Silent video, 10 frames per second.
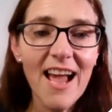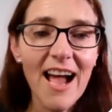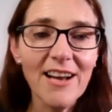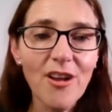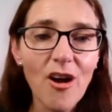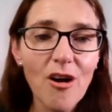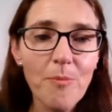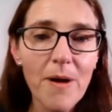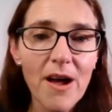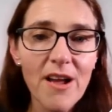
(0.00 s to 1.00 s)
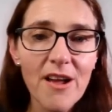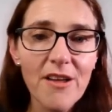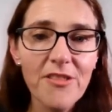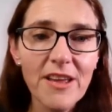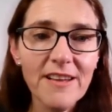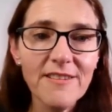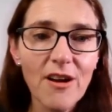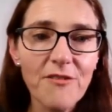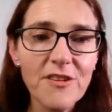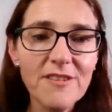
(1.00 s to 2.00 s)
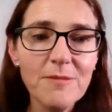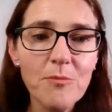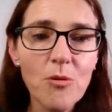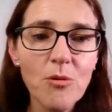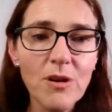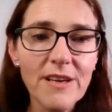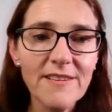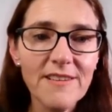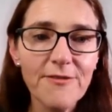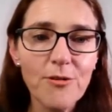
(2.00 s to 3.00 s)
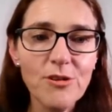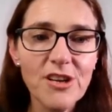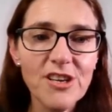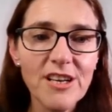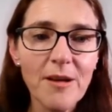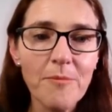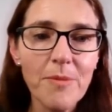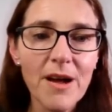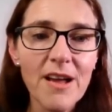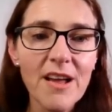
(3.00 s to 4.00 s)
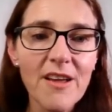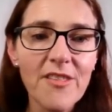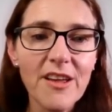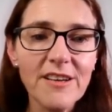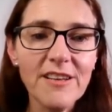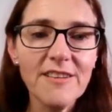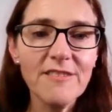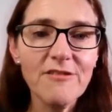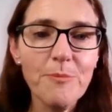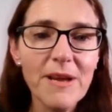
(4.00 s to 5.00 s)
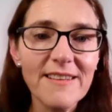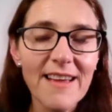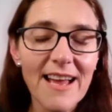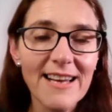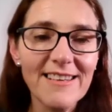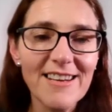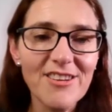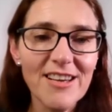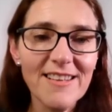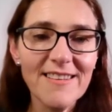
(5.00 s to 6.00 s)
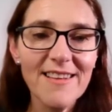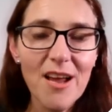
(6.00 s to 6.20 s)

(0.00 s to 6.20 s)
and Harper thinks of the smallest 4-digit number that doesn't repeat any digits.